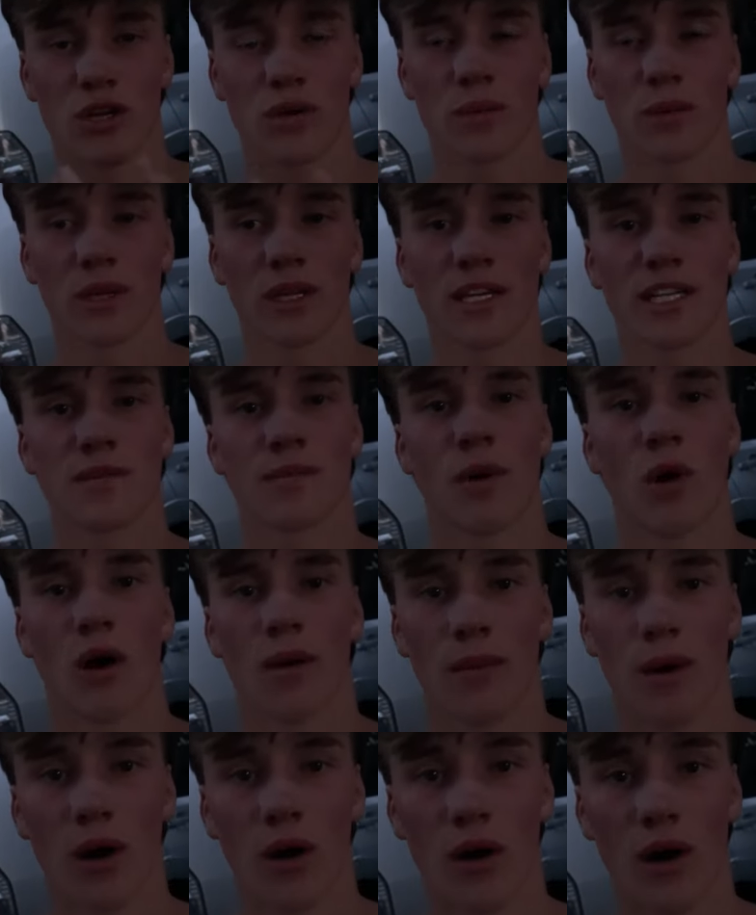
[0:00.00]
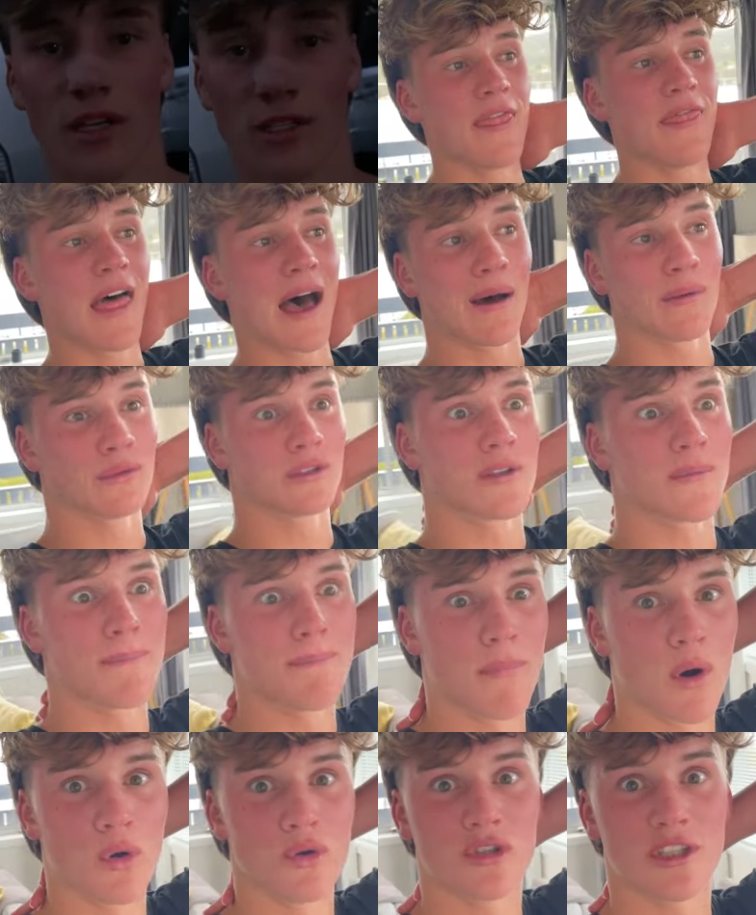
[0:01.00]
released behind my eyes. That was the
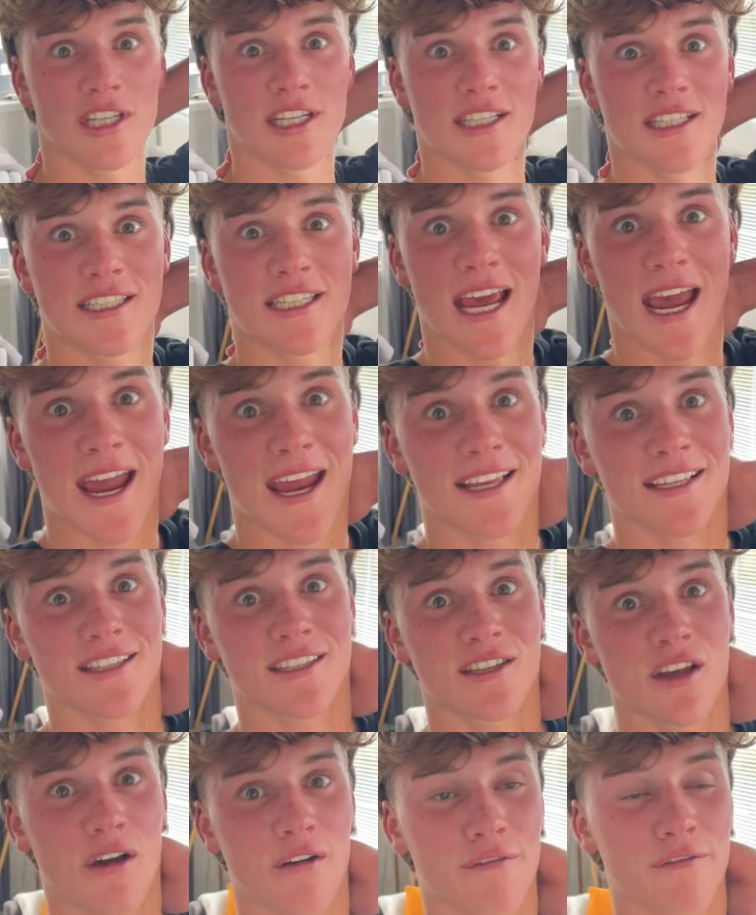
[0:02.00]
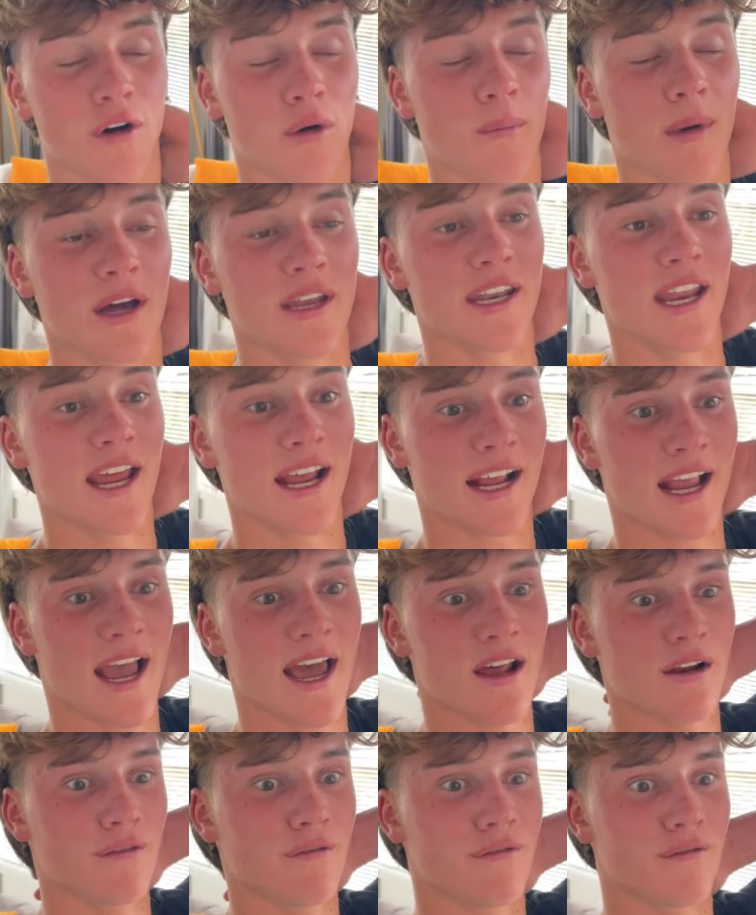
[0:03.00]
most intense I felt my neck
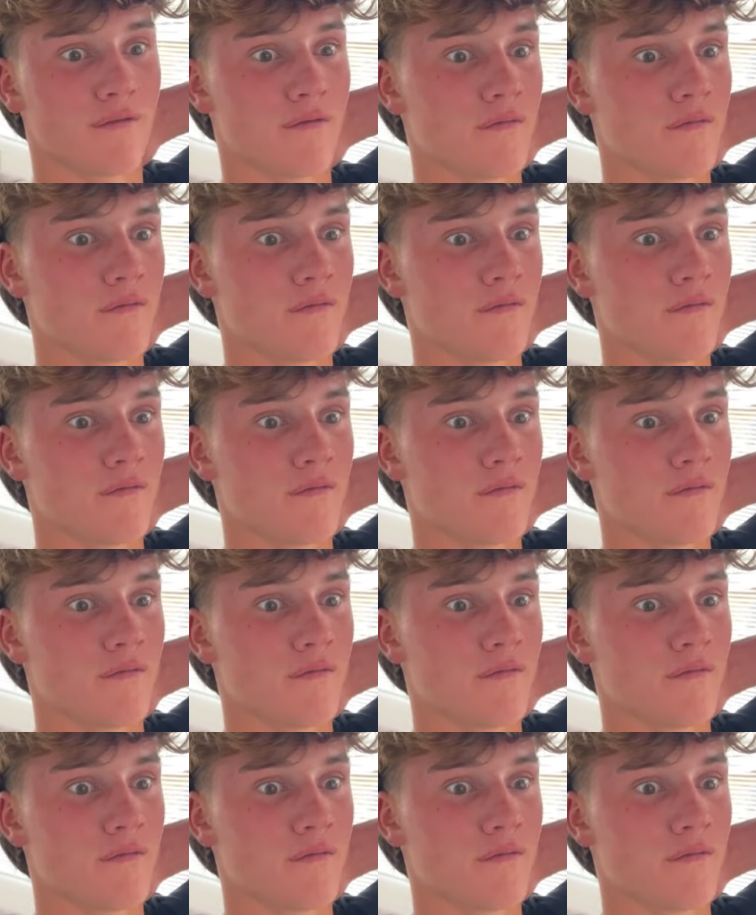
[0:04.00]
out of